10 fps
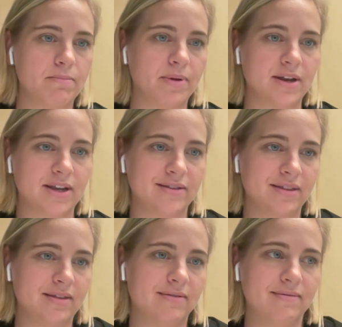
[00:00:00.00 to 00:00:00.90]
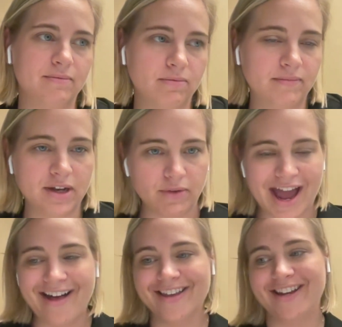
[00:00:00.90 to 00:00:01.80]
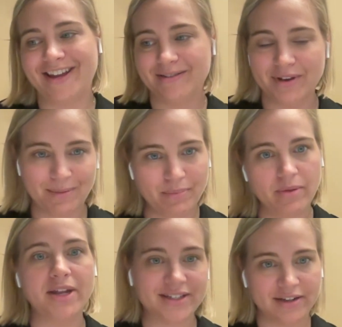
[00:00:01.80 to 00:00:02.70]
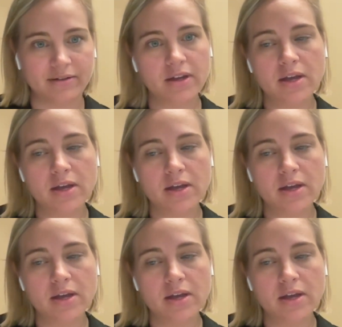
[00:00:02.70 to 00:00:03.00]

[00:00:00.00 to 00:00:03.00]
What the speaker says: but in reality and implementing